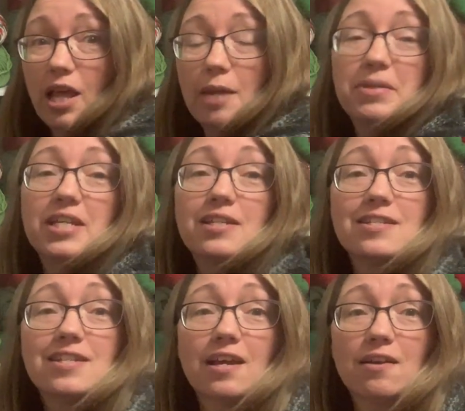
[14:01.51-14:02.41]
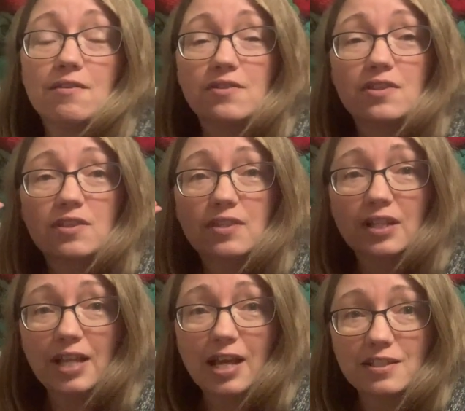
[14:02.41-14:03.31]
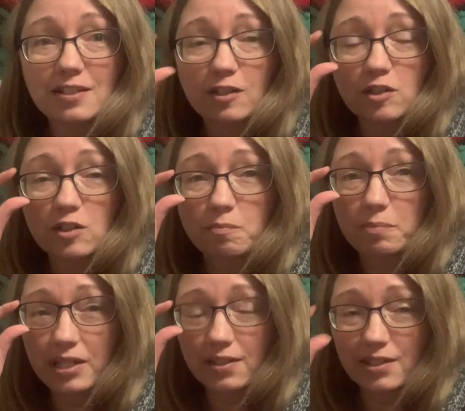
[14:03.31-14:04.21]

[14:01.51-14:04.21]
I pinned down the last little bit of the